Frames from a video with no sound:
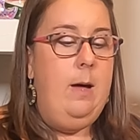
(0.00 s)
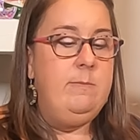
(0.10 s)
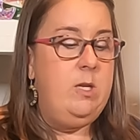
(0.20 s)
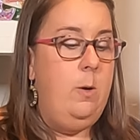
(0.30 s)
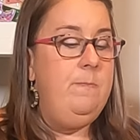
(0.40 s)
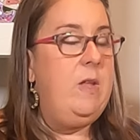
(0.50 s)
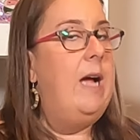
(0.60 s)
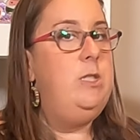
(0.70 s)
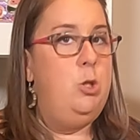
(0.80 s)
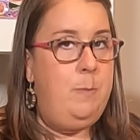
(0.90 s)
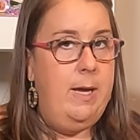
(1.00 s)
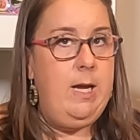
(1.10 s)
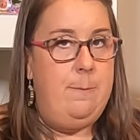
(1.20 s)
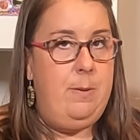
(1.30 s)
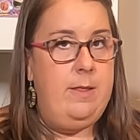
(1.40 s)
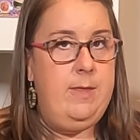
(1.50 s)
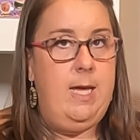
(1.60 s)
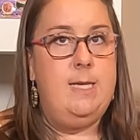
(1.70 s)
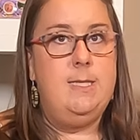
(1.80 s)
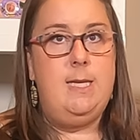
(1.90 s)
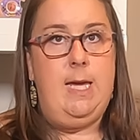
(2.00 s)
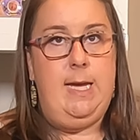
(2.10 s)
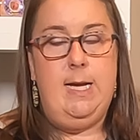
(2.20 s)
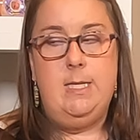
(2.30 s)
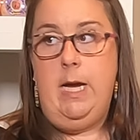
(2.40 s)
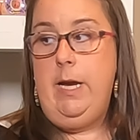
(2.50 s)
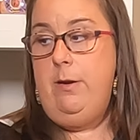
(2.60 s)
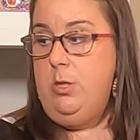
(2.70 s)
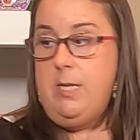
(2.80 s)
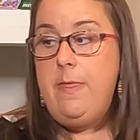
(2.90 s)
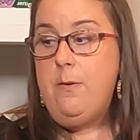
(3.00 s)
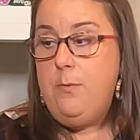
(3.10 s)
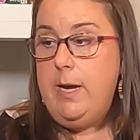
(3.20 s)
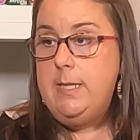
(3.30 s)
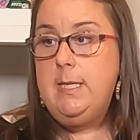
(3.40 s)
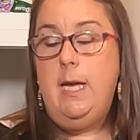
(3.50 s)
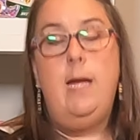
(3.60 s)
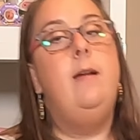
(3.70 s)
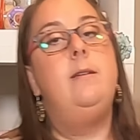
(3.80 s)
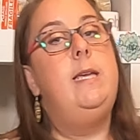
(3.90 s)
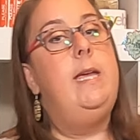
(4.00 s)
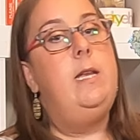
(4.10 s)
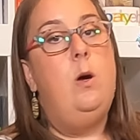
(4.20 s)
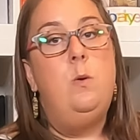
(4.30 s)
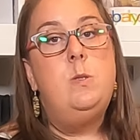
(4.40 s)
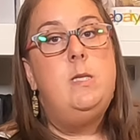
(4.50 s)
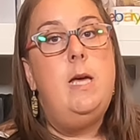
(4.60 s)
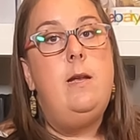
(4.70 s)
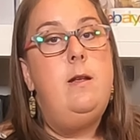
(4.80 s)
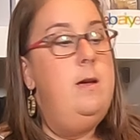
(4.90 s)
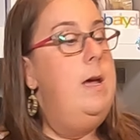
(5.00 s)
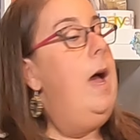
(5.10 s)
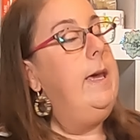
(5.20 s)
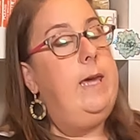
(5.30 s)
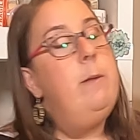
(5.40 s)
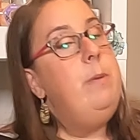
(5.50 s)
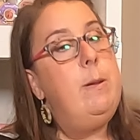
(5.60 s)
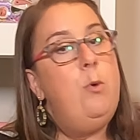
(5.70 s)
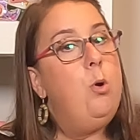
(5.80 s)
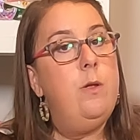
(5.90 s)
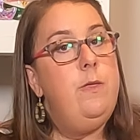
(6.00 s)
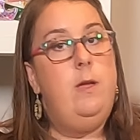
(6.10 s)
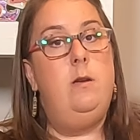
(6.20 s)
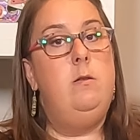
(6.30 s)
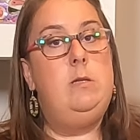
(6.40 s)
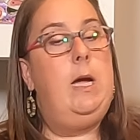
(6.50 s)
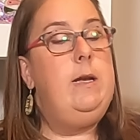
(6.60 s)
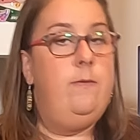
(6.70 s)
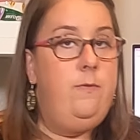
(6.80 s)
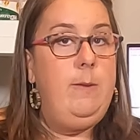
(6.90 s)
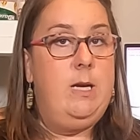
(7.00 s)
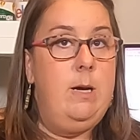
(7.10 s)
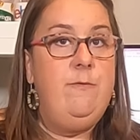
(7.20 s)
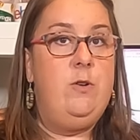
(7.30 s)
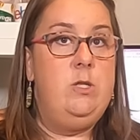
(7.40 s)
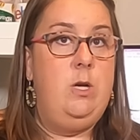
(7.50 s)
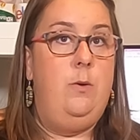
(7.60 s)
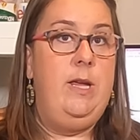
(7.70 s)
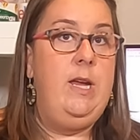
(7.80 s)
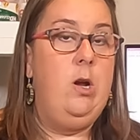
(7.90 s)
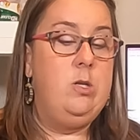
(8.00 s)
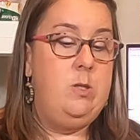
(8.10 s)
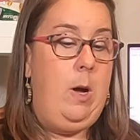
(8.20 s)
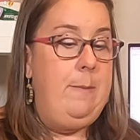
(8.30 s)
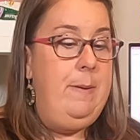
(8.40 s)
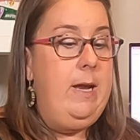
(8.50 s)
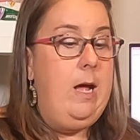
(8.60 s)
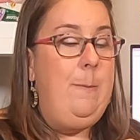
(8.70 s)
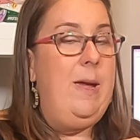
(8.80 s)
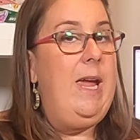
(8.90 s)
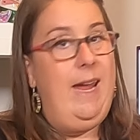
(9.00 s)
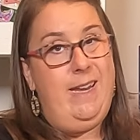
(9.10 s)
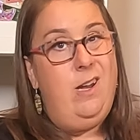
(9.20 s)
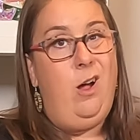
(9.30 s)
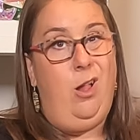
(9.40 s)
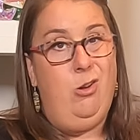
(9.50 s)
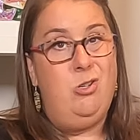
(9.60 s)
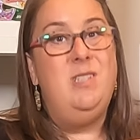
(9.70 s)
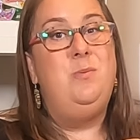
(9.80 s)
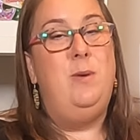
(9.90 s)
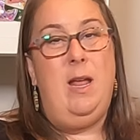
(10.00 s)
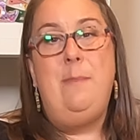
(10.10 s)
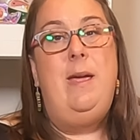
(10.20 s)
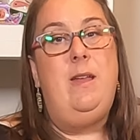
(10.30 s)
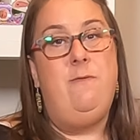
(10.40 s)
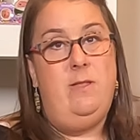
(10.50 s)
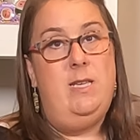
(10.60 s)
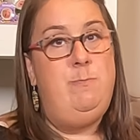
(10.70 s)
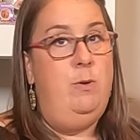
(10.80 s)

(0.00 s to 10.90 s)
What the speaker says: So I do pay up on these, and I understand the risk, and he knows that I can't pay more than kind of my comfort zone here. So I paid up $80 is what I paid for these